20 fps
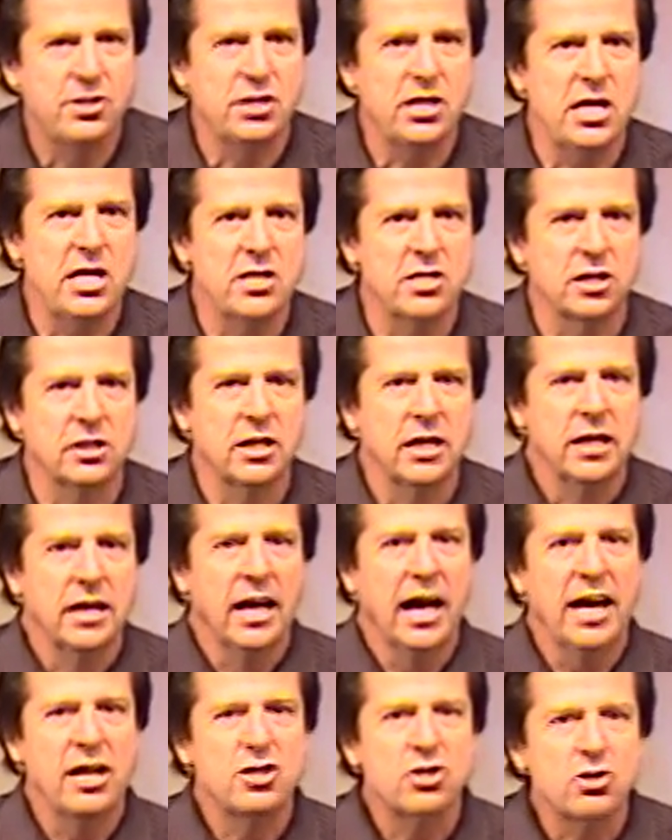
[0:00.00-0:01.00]
Jesus.
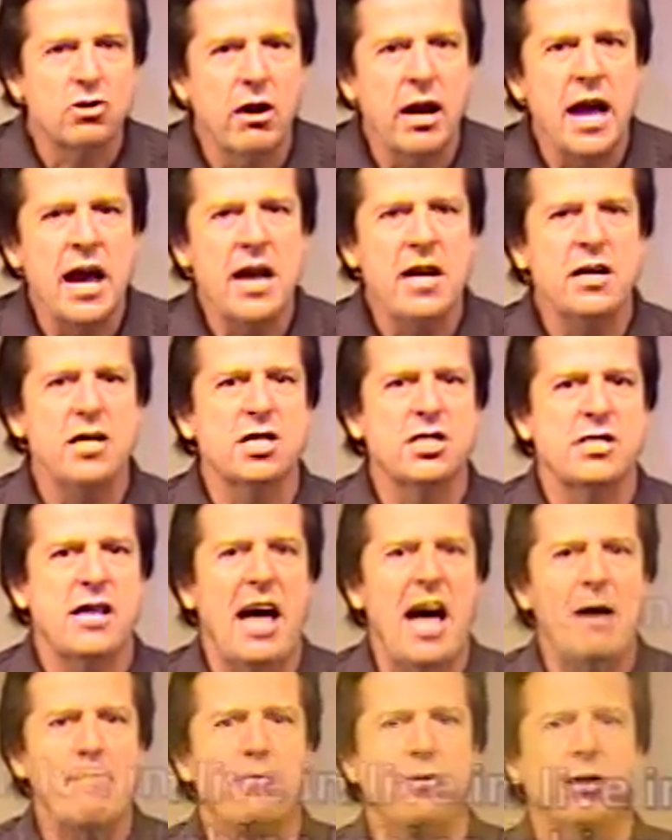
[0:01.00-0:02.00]
A trained
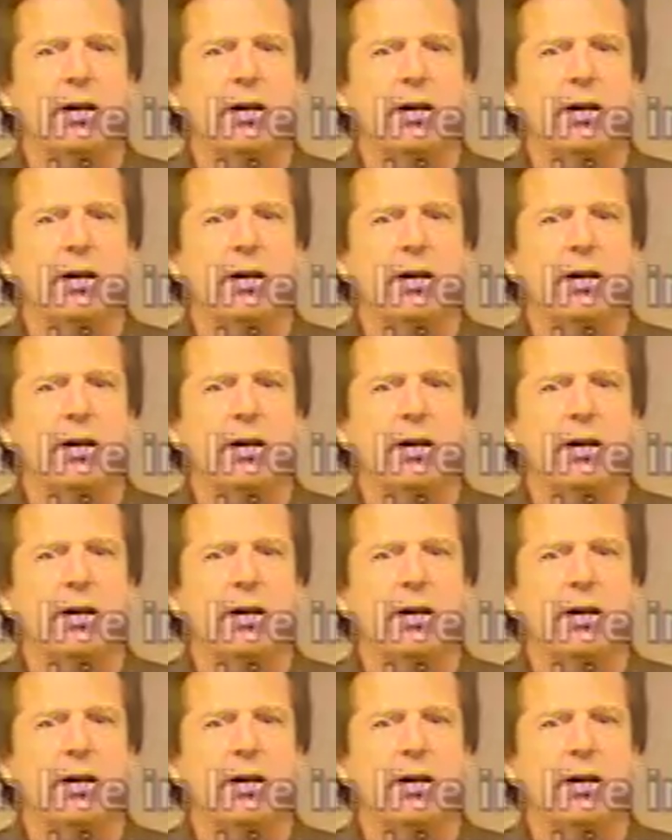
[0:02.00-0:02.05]
disciple